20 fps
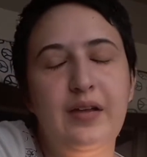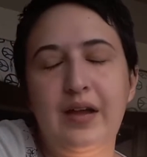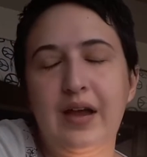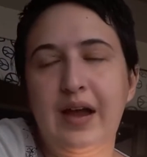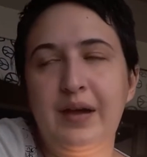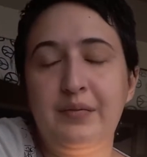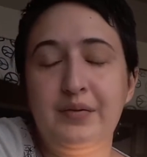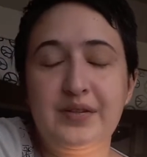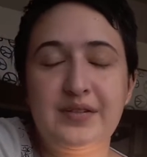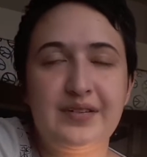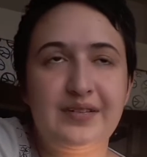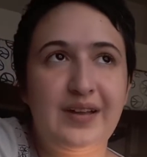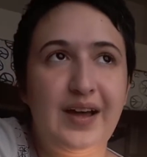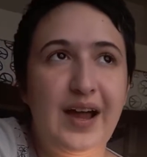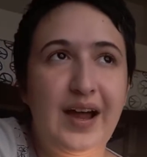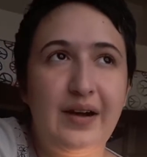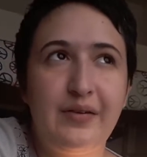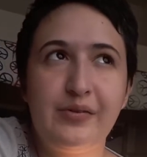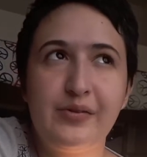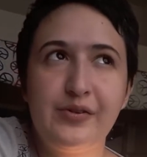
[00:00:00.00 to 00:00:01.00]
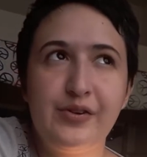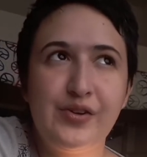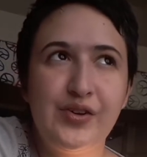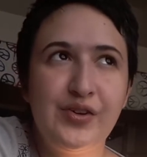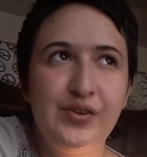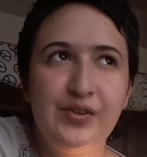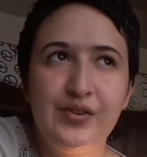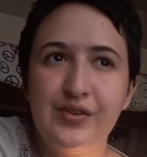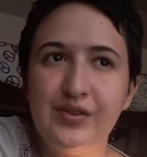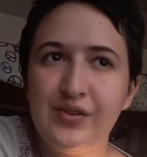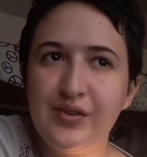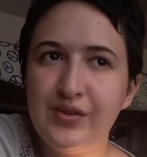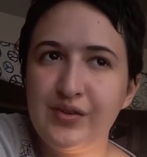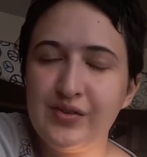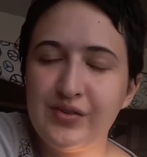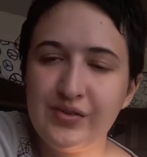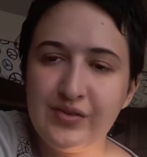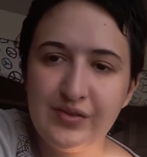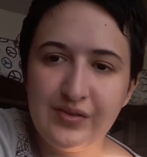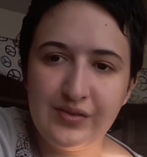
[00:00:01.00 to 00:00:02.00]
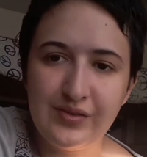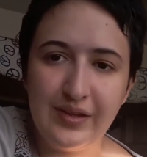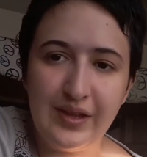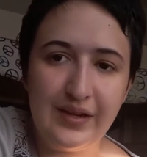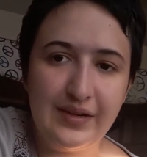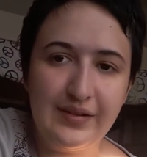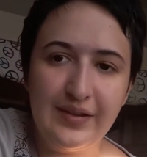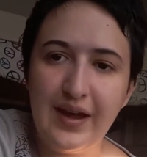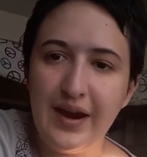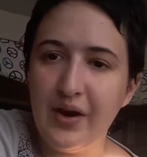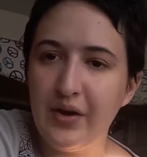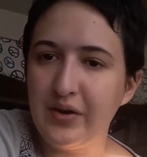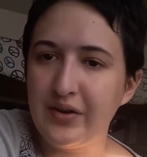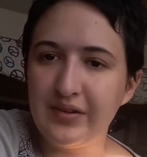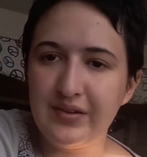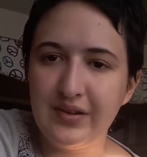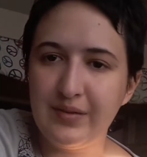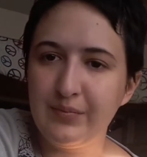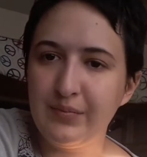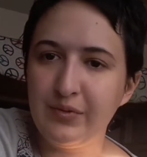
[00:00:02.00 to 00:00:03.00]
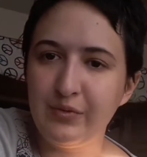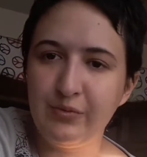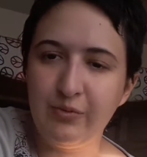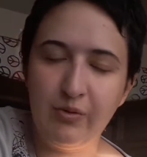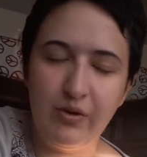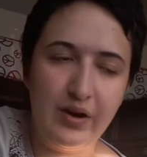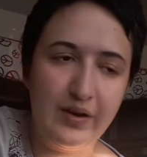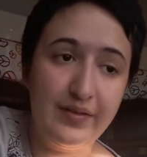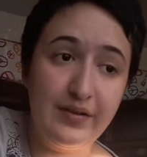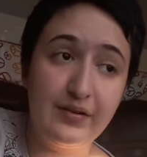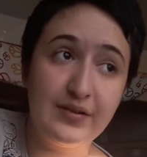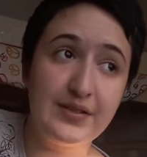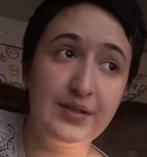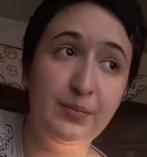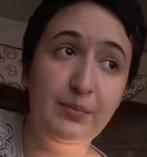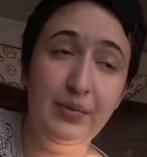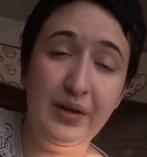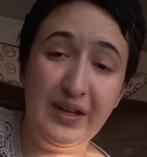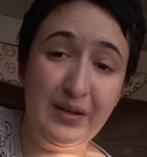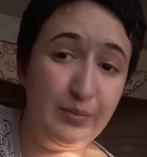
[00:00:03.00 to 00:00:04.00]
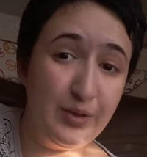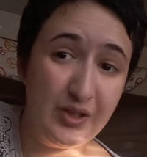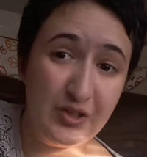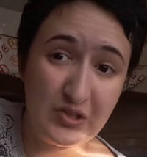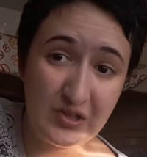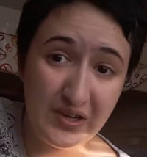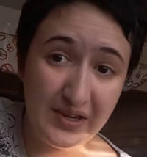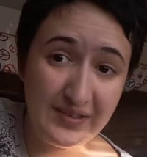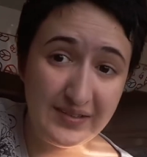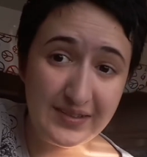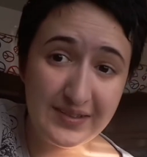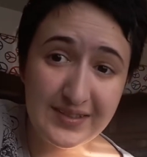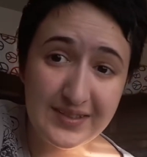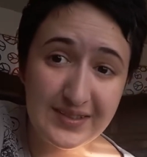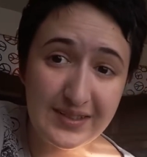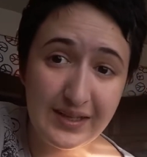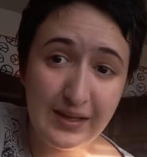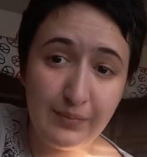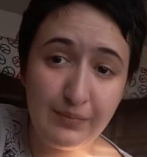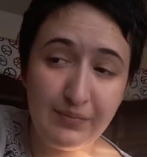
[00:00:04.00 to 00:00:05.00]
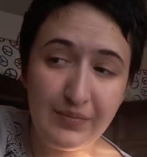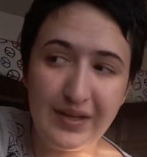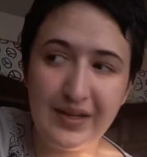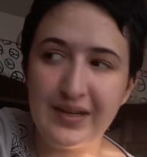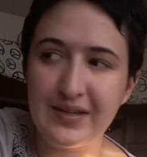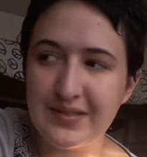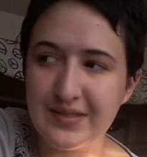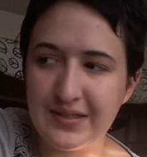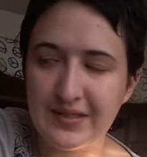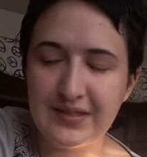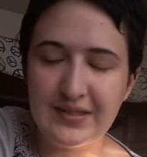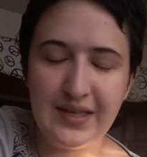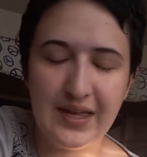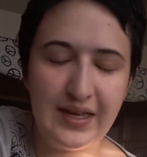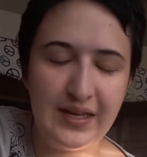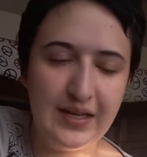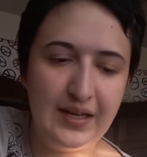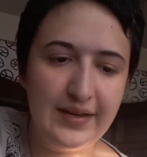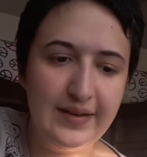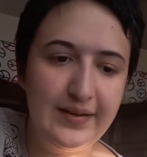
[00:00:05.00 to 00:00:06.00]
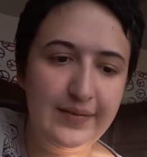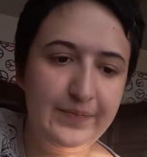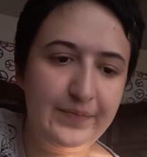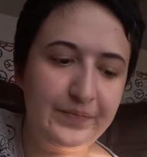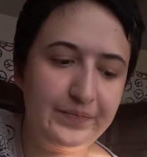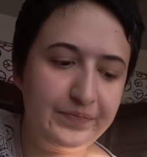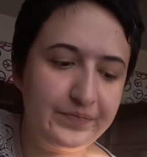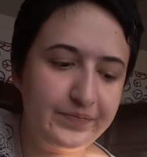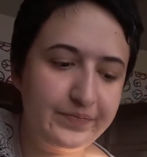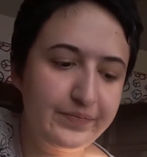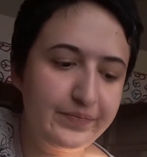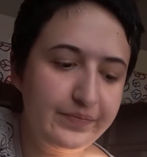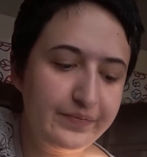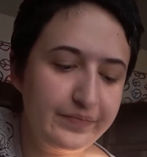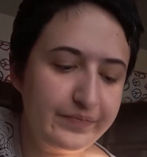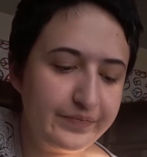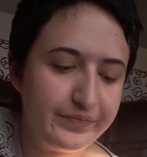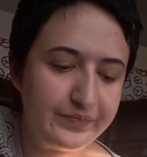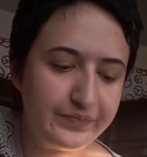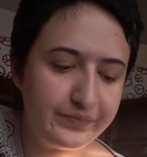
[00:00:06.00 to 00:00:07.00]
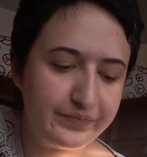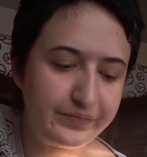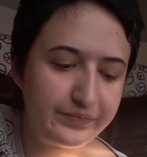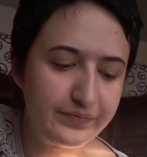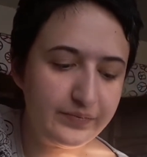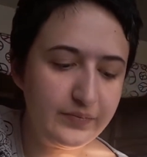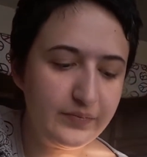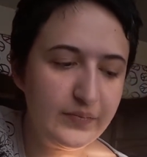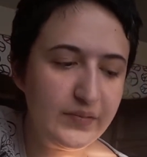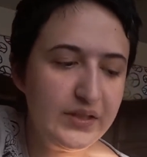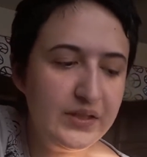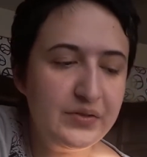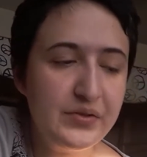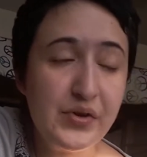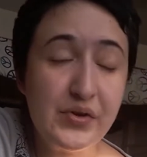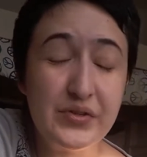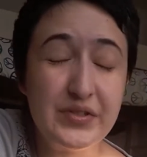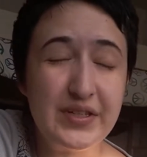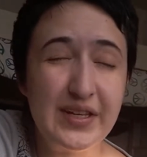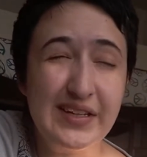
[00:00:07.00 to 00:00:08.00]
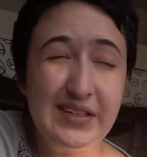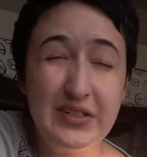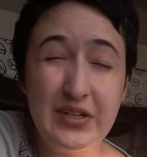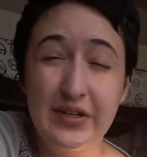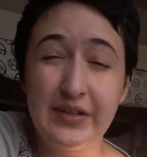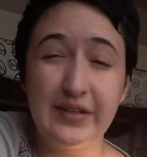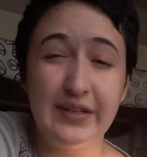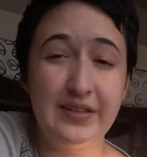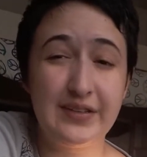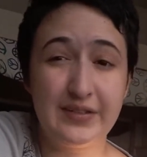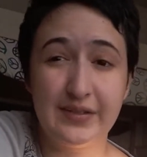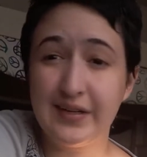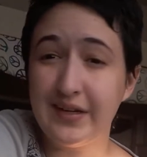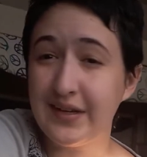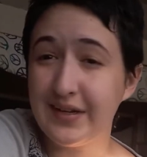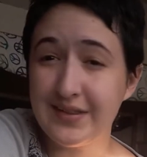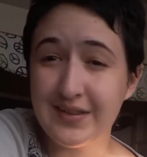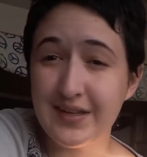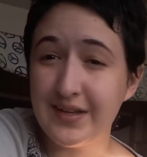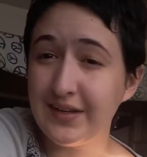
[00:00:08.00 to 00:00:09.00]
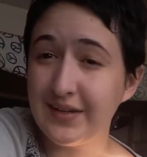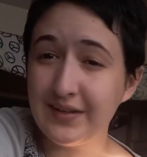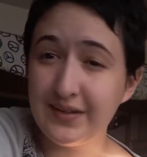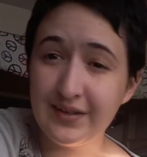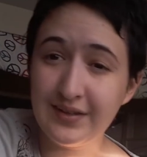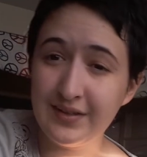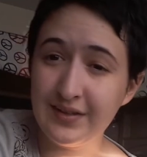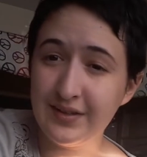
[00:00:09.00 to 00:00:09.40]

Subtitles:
I was loud. Like, louder than before. There was a baby trying to sleep. My cousin's kid. Who was, like, turning 3, I think.